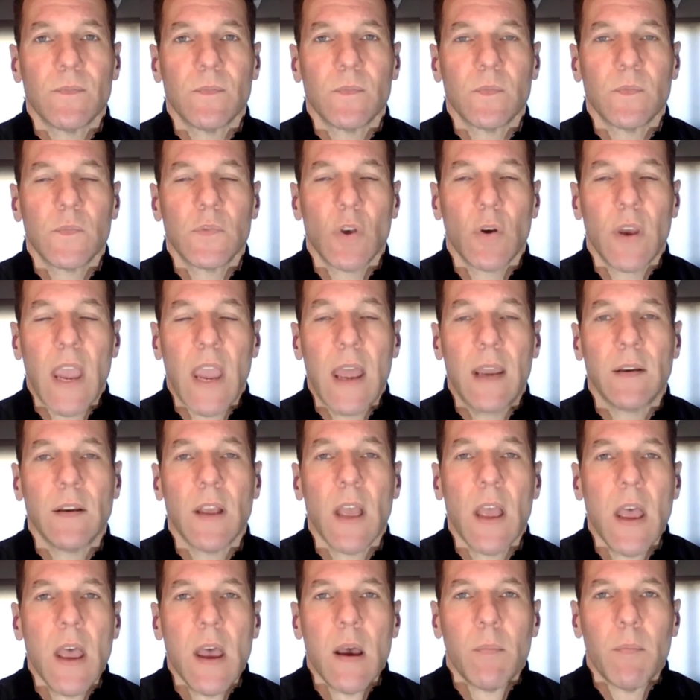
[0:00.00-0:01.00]
So again,
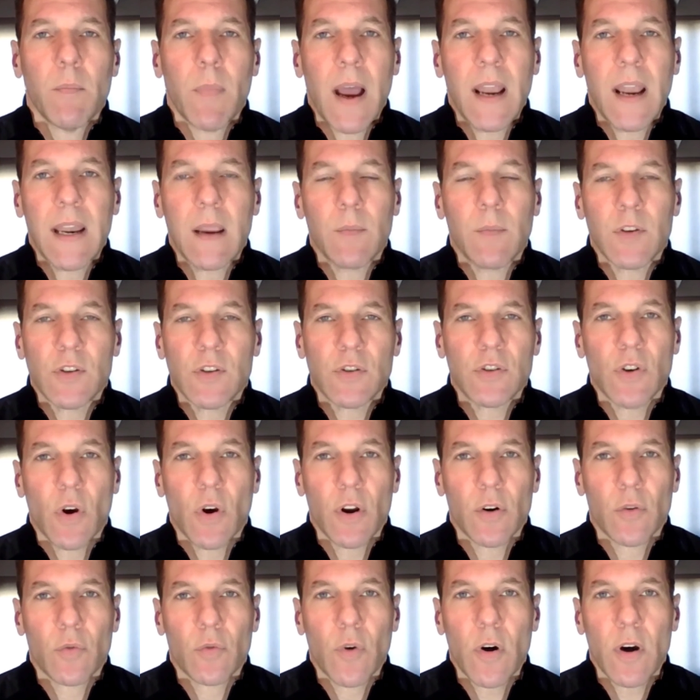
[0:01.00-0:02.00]
my name is
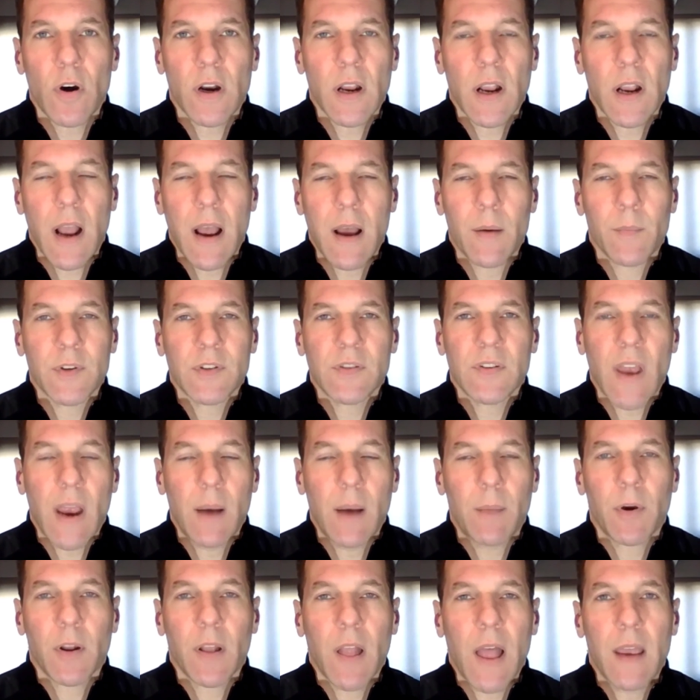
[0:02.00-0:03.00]
Sean O'Rourke. I'm a
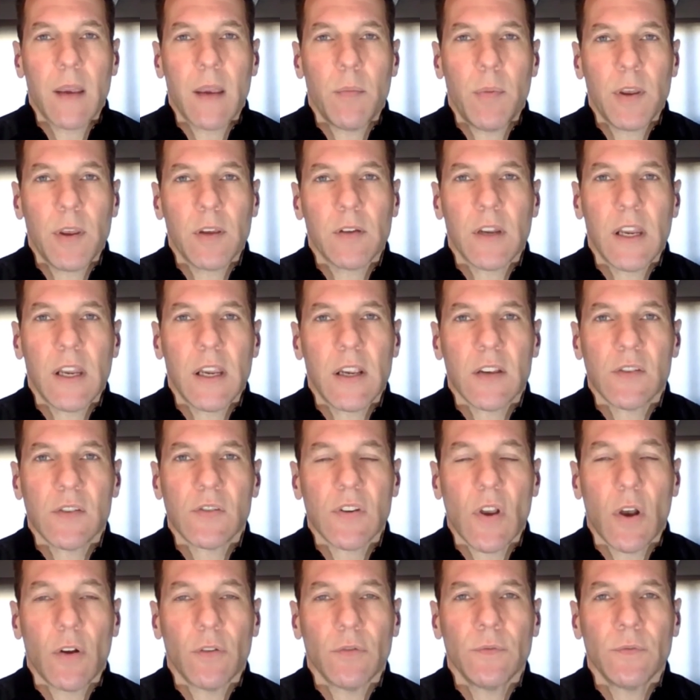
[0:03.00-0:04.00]
cyber liability
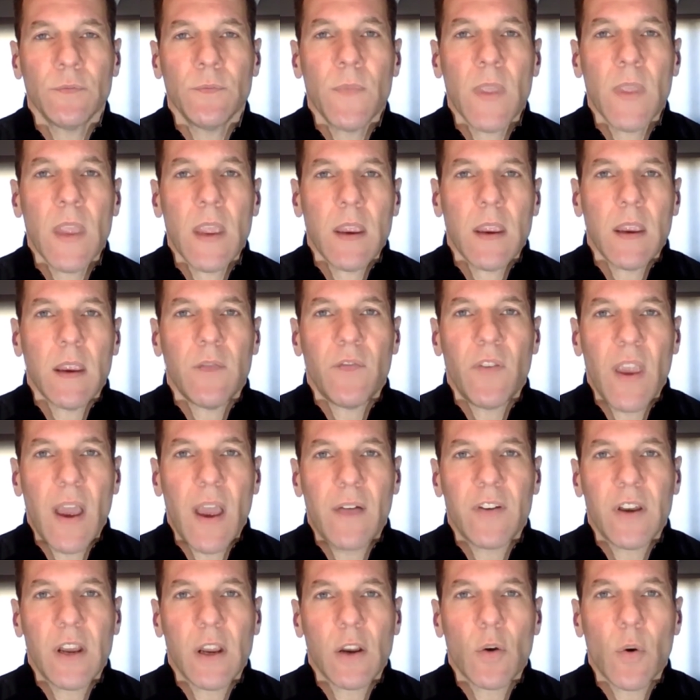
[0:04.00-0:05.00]
consultant. If you
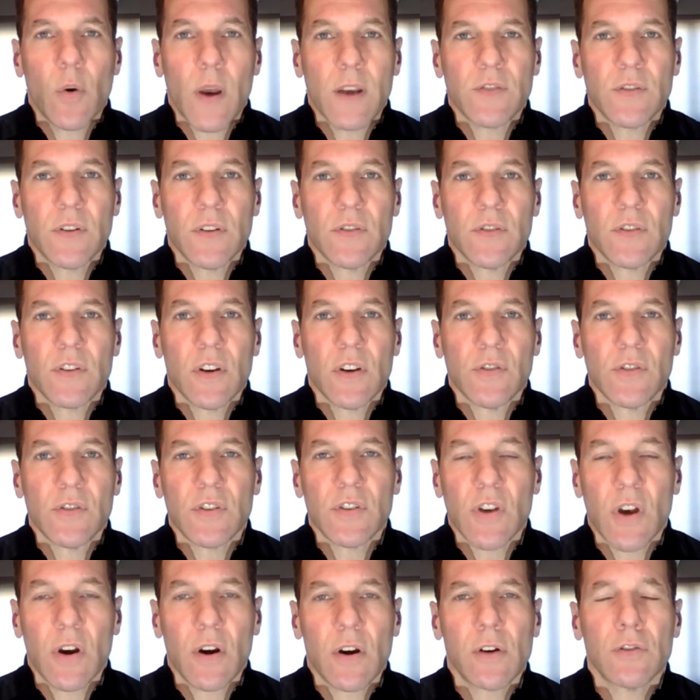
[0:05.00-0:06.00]
have any questions,
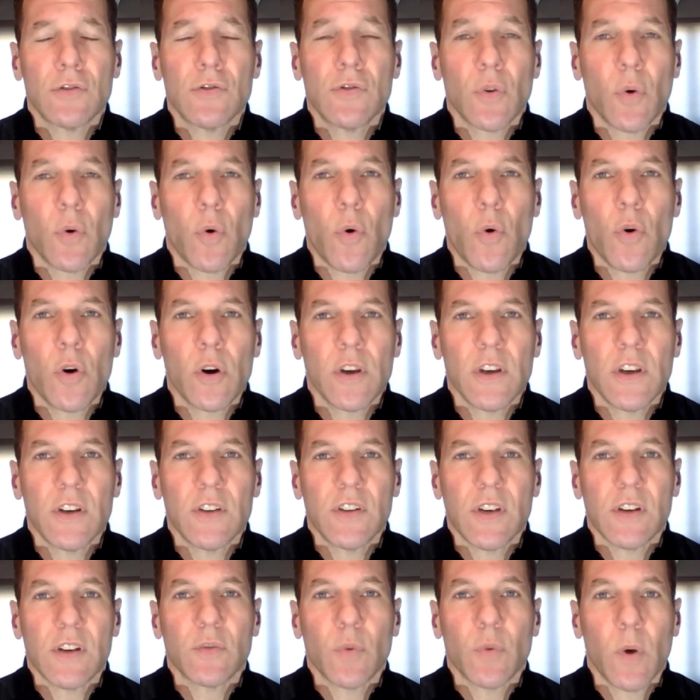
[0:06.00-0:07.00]
concerns, or you
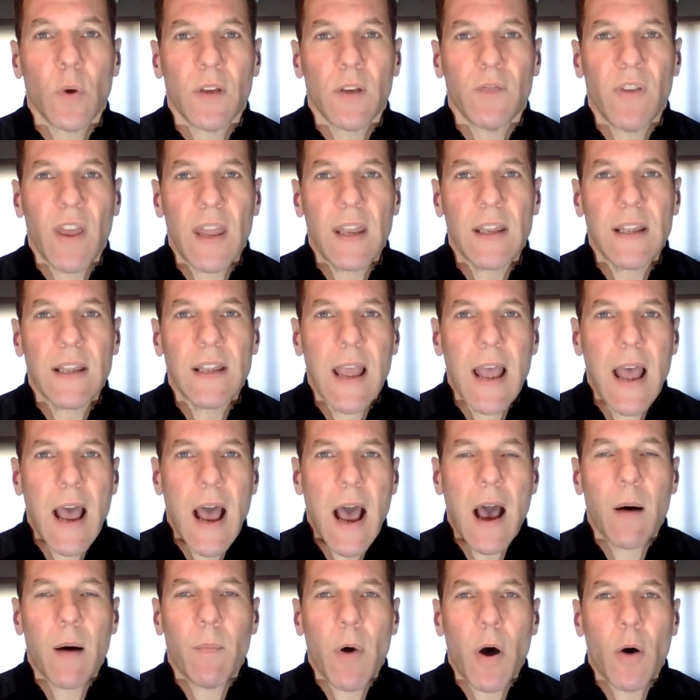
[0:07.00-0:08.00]
just want to vent,
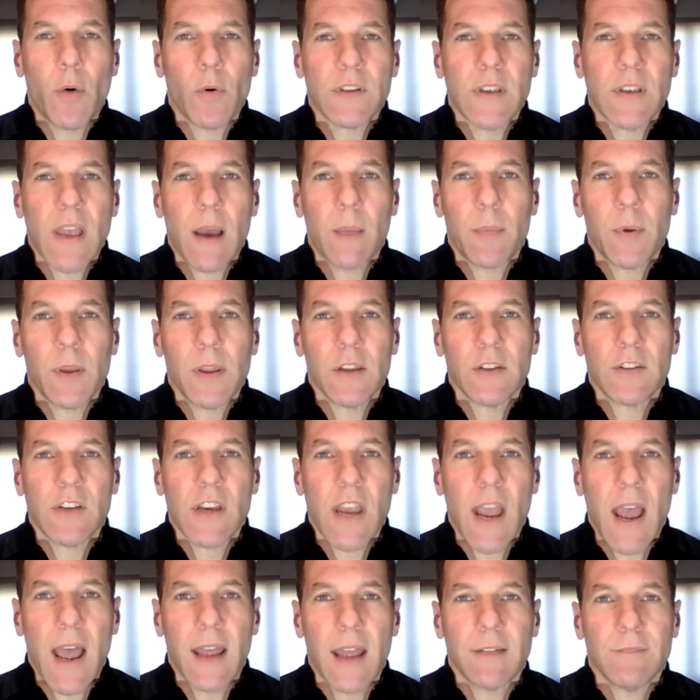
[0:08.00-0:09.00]
I'm always happy to
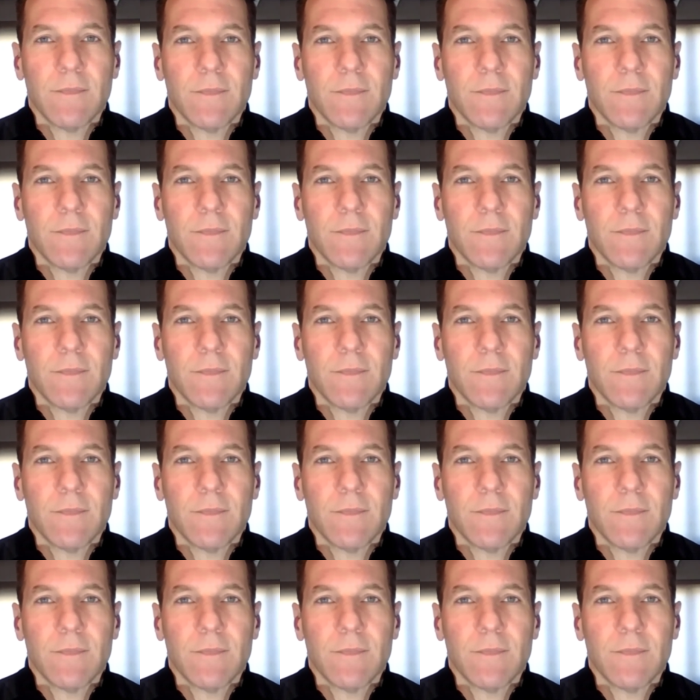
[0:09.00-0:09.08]
chat.